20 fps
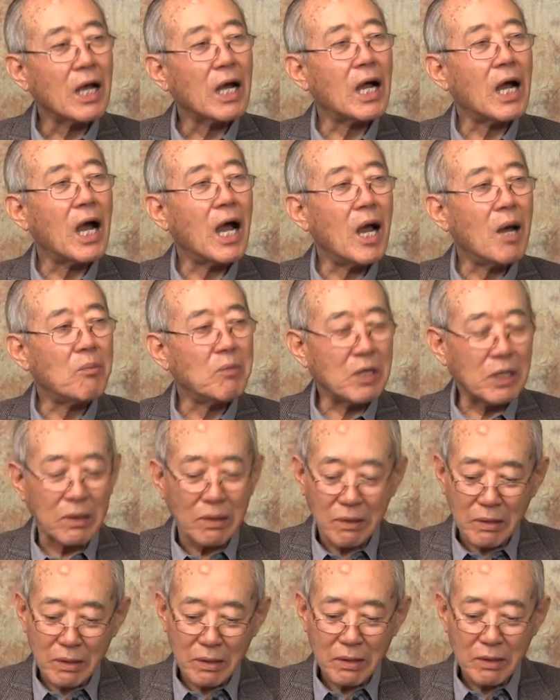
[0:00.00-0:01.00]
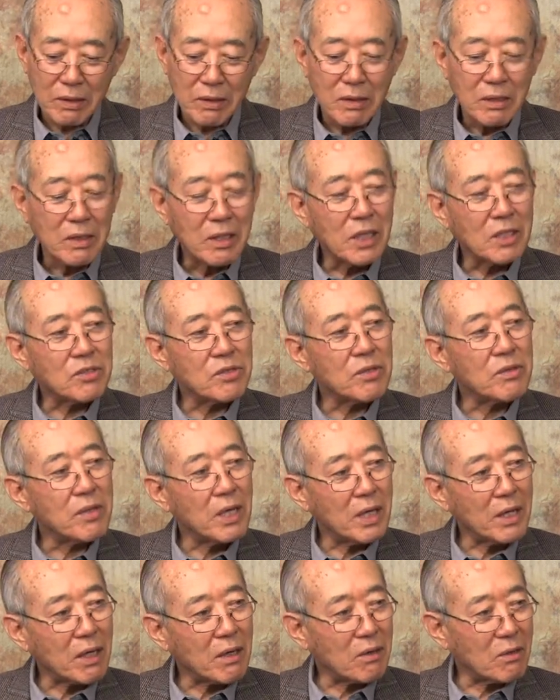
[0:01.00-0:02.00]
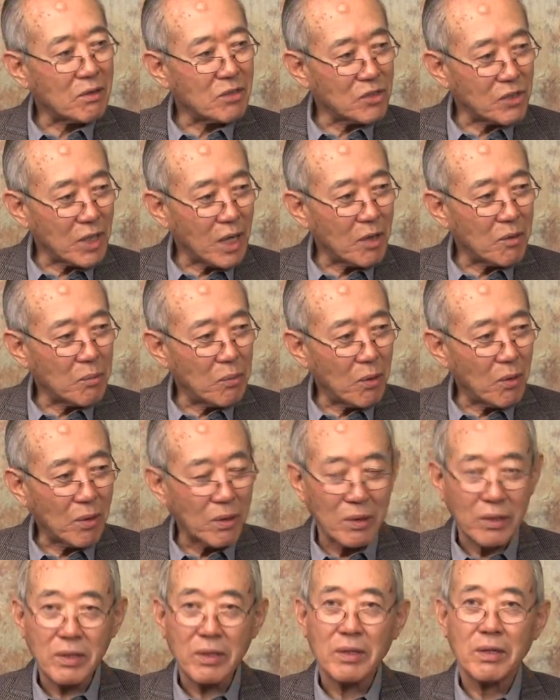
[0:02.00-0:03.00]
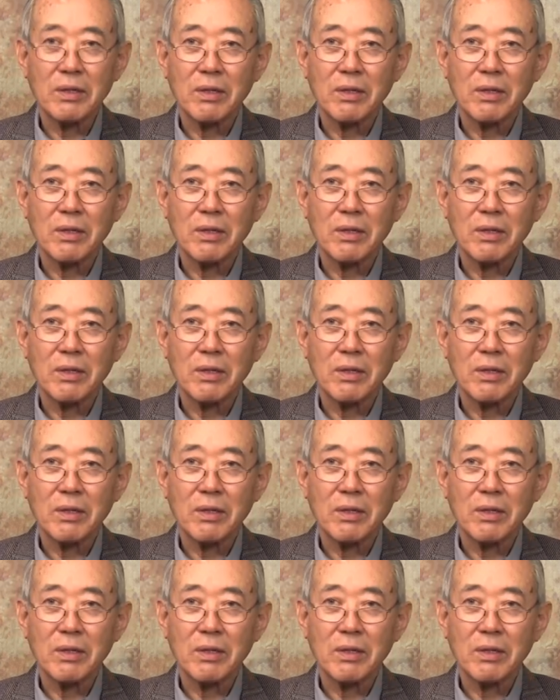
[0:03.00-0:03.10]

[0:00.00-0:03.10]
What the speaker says: common aesthetical standpoint,